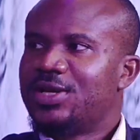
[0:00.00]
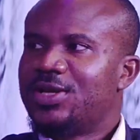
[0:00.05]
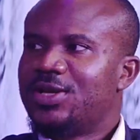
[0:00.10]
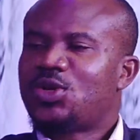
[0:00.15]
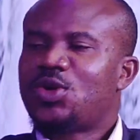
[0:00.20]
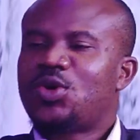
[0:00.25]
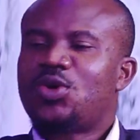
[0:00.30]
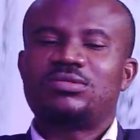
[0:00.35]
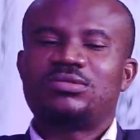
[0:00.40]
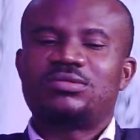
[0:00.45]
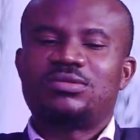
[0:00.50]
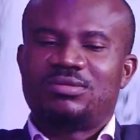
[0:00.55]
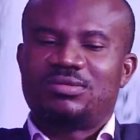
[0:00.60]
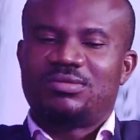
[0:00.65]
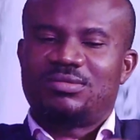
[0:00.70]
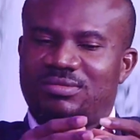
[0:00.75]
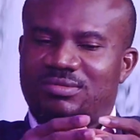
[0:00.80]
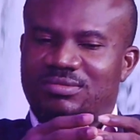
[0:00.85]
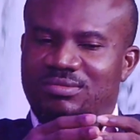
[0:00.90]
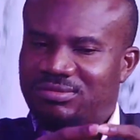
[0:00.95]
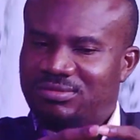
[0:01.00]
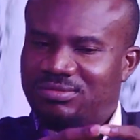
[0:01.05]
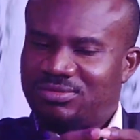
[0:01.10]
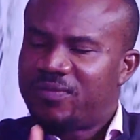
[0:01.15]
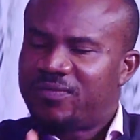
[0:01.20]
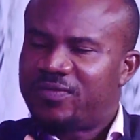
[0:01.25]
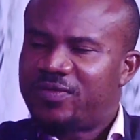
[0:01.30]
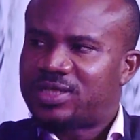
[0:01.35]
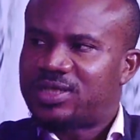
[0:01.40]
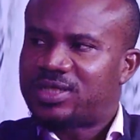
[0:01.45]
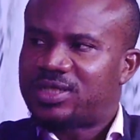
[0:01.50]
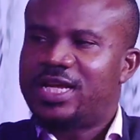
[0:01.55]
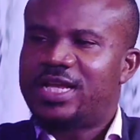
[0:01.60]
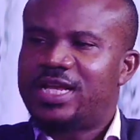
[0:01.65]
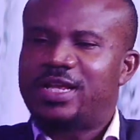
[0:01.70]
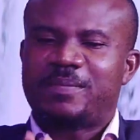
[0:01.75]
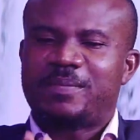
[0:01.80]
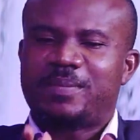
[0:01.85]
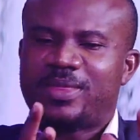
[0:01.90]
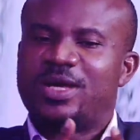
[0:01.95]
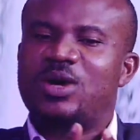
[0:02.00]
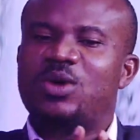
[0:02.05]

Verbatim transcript: So, obviously,